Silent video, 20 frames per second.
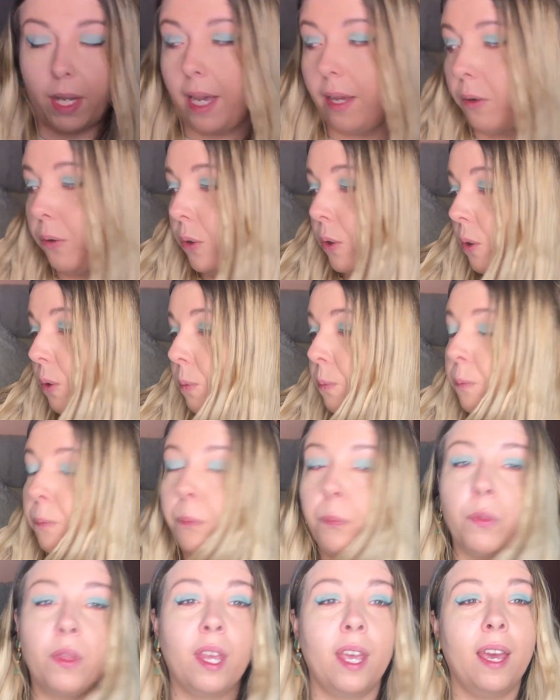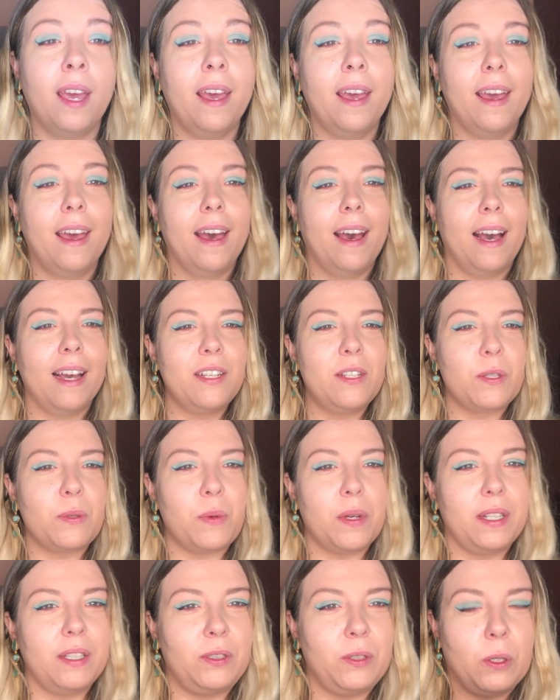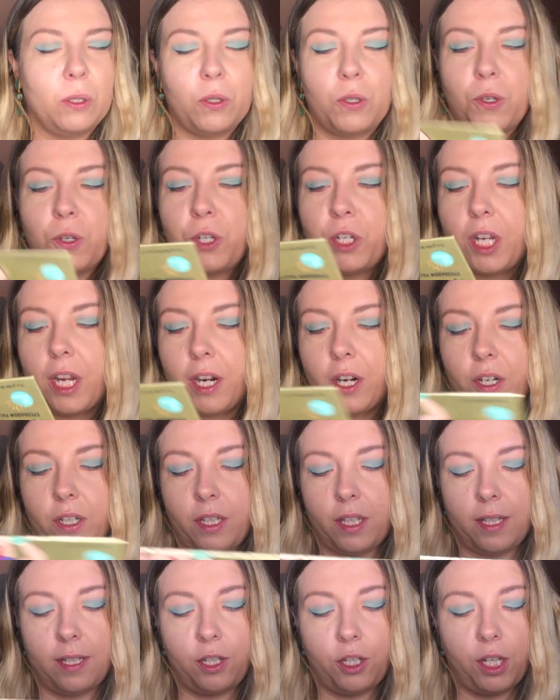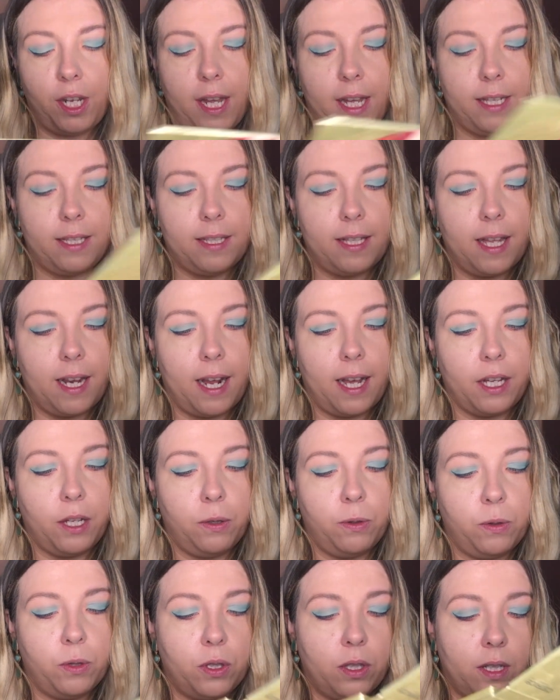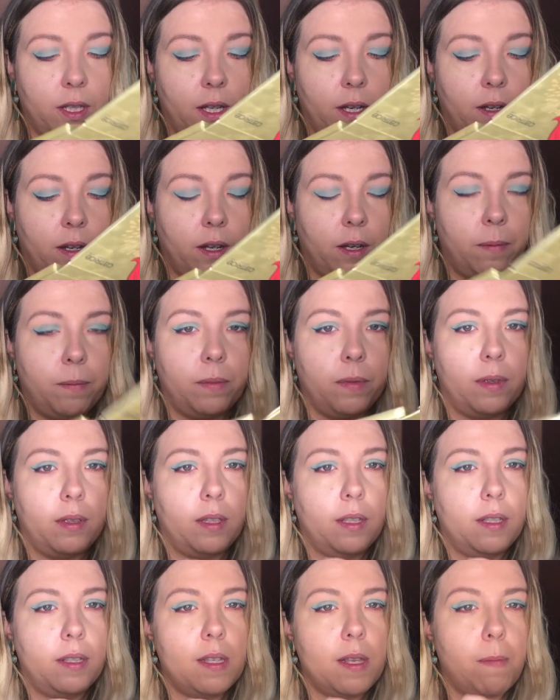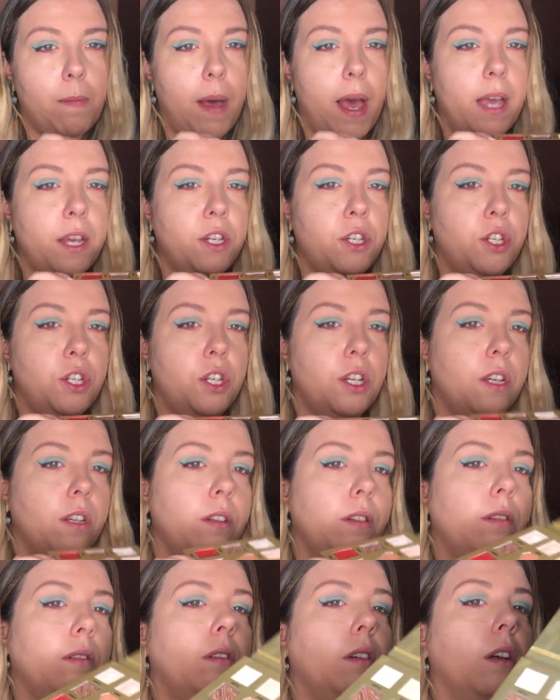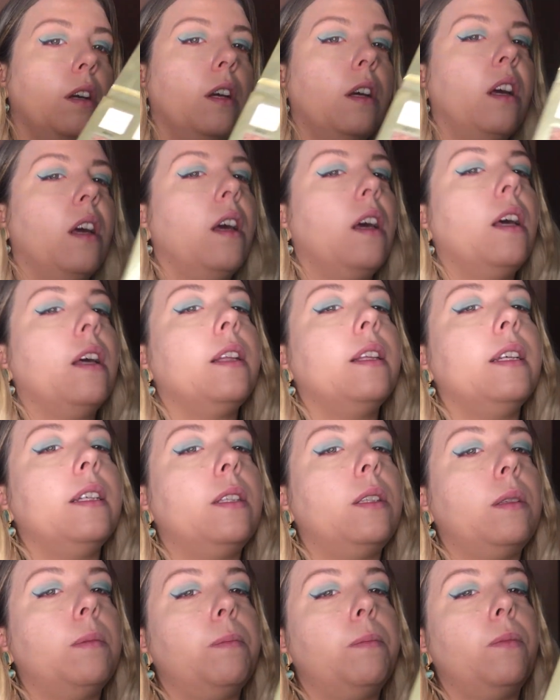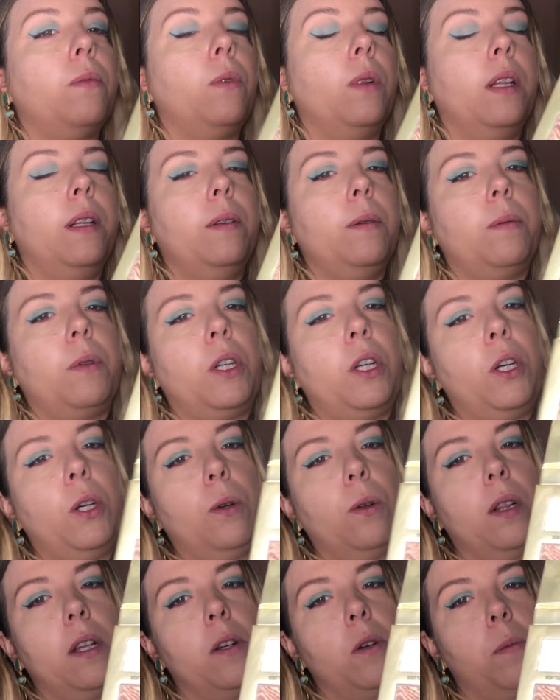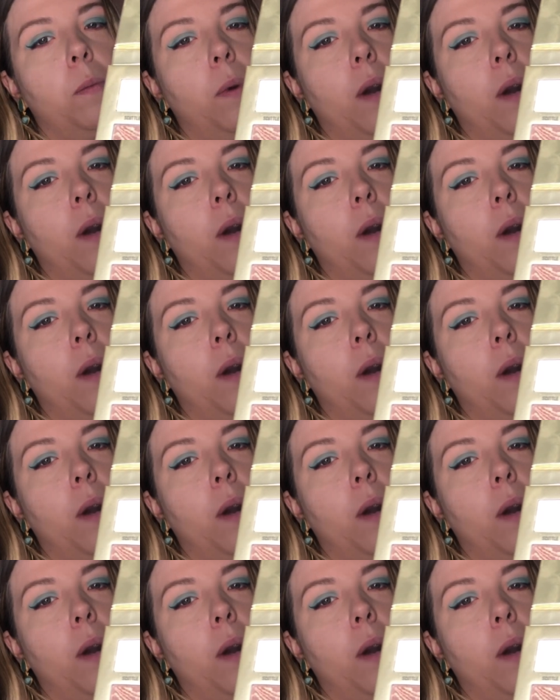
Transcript: I don't know. I just wanted to also share the shades that I used. Sebastian, this cute little